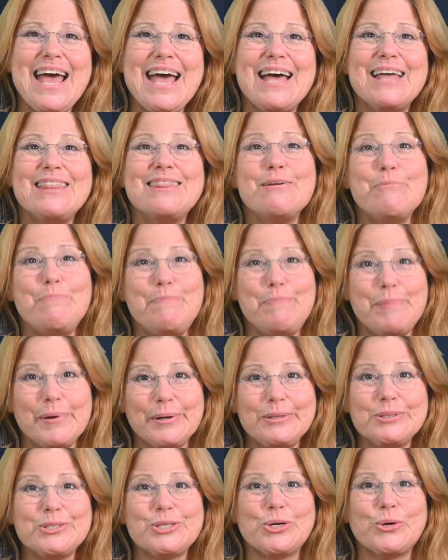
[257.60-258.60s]
the
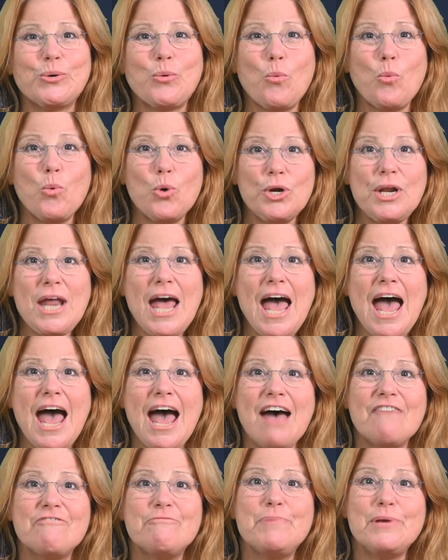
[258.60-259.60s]
builder would
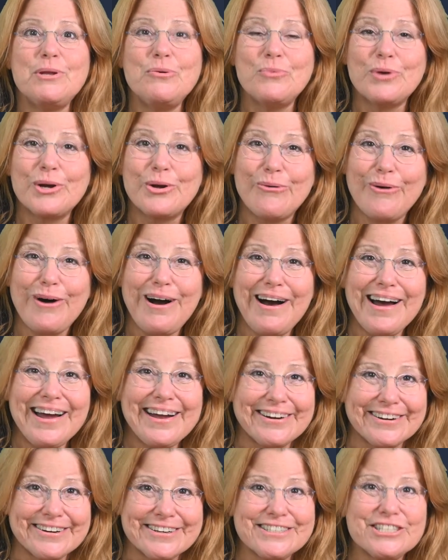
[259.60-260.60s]
have been
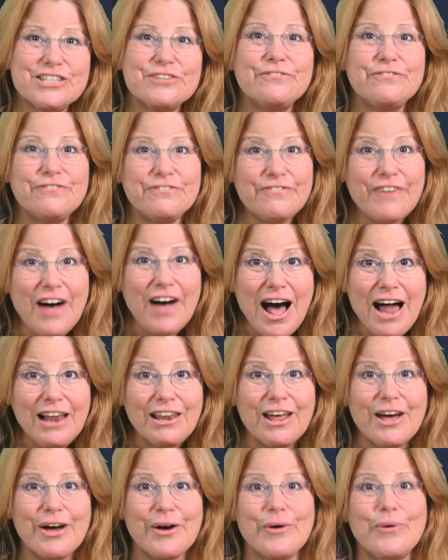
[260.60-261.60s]
required to
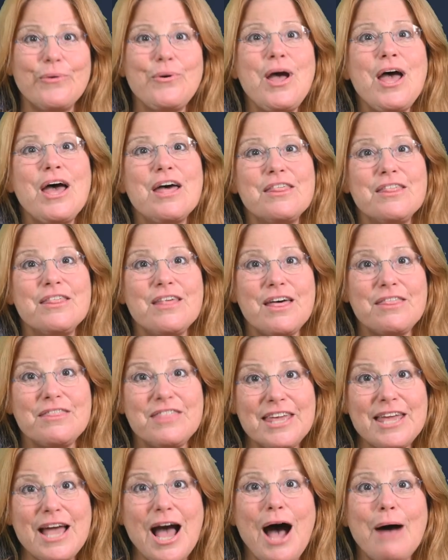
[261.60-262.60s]
follow
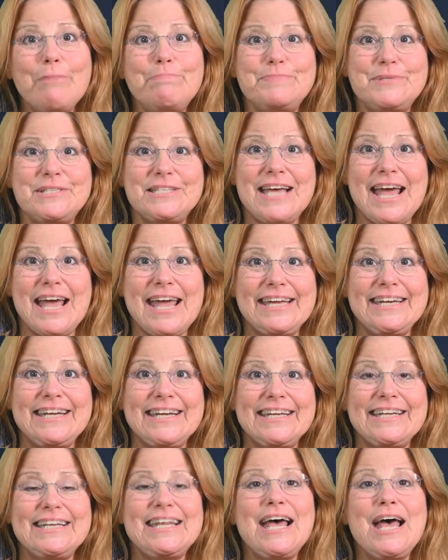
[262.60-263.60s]
the
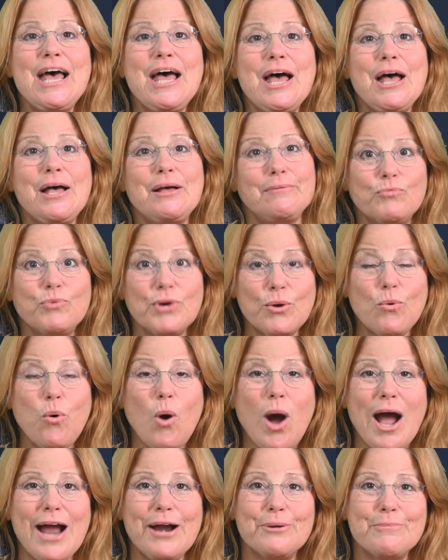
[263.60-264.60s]
updated
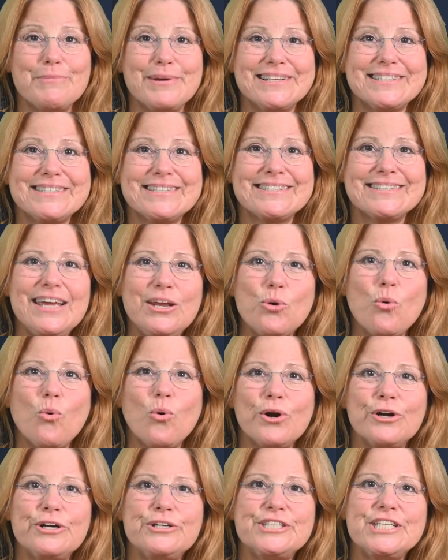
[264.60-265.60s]
requirements in
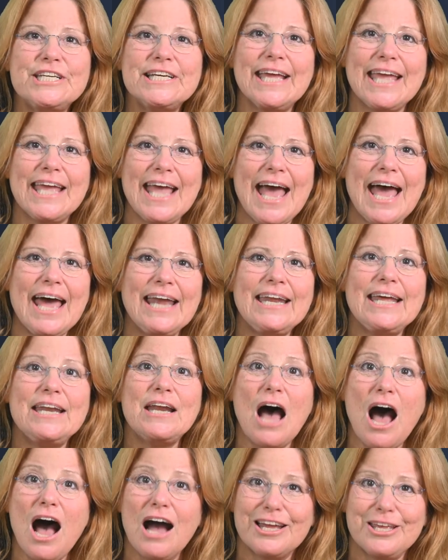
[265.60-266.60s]
order to get an
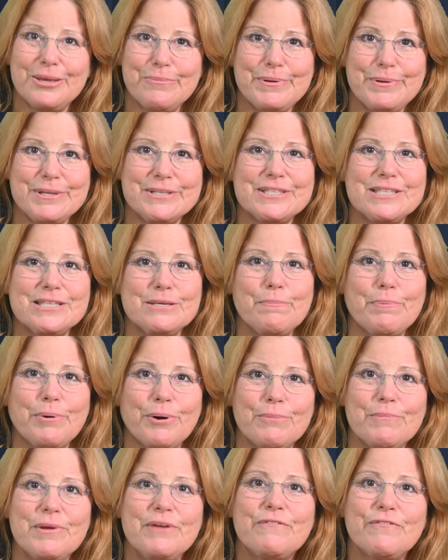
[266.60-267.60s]
occupancy
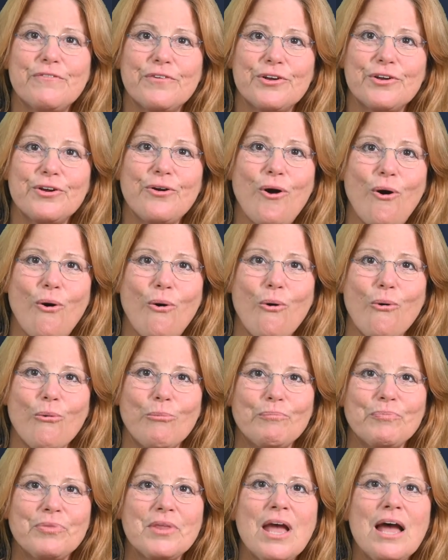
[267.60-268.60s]
permit for your home.
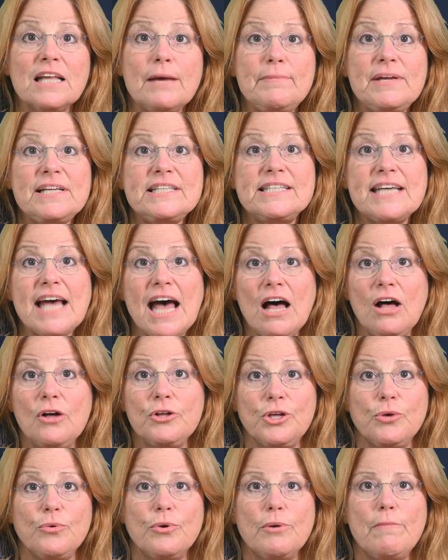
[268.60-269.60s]
Let me tell
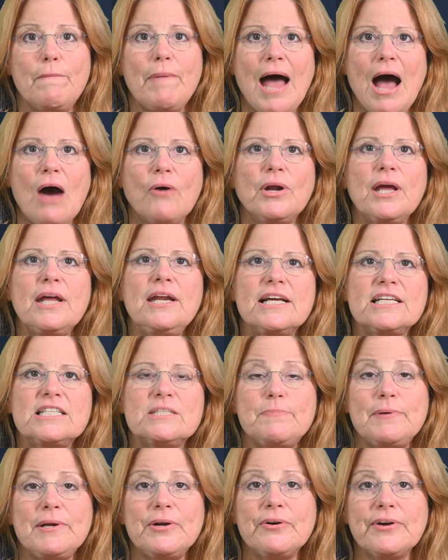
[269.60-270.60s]
you about an
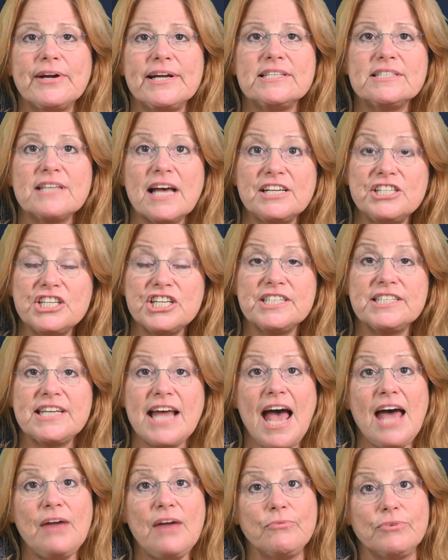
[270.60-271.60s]
experience I just
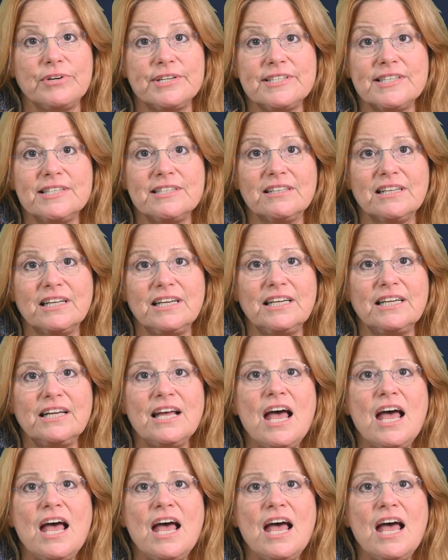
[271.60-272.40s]
had recently.